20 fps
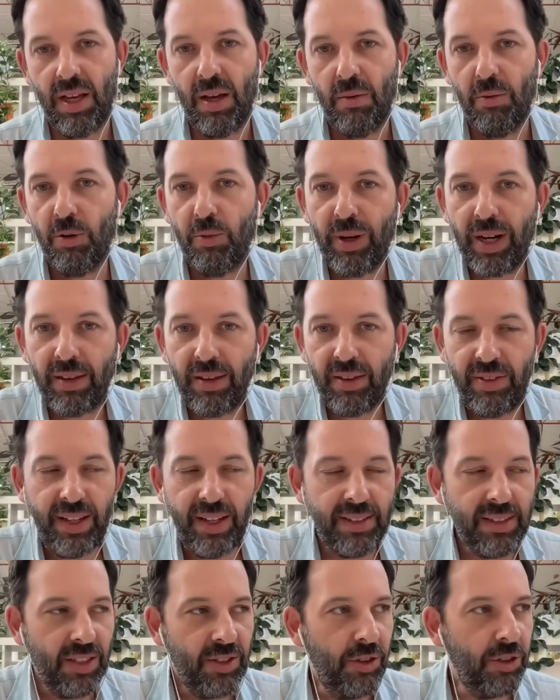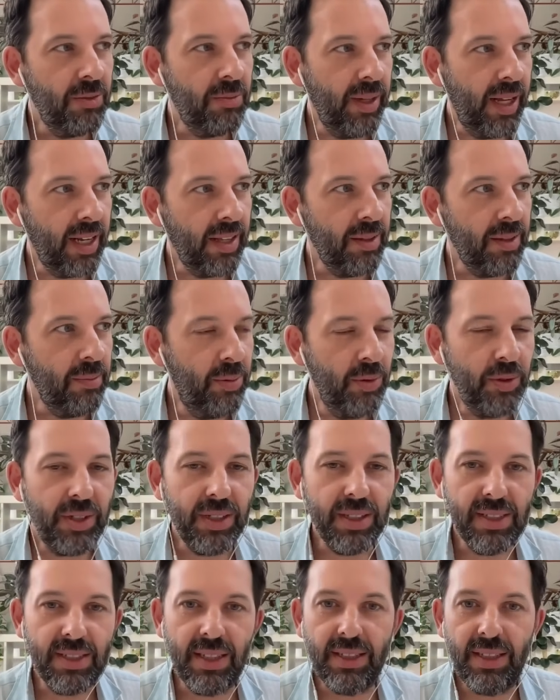Well, one of the things I talk about in the book
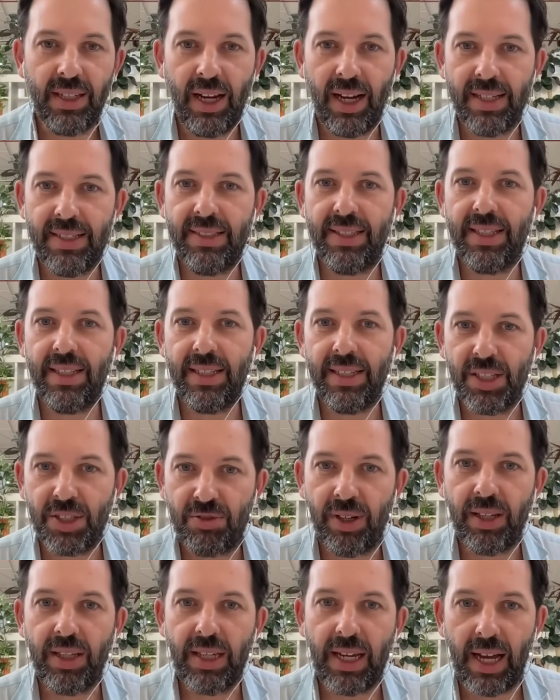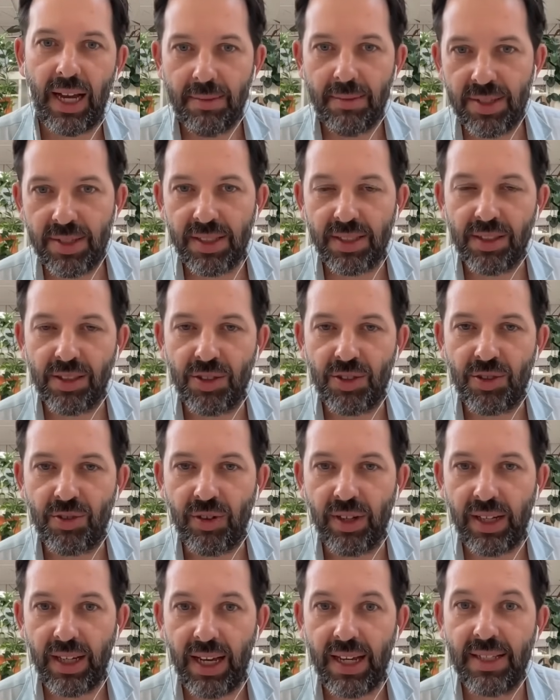is that I see the Israeli arms
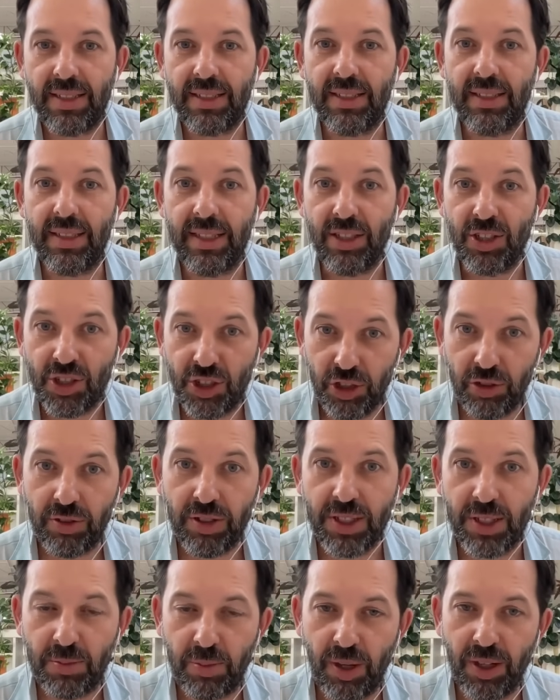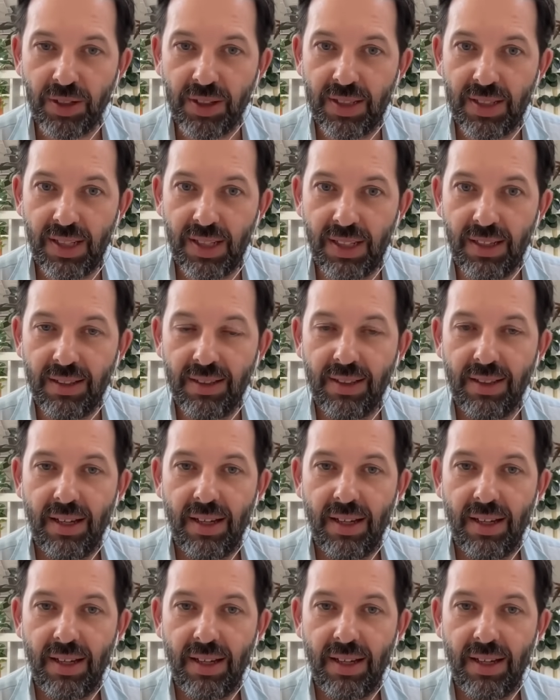industry as an insurance policy.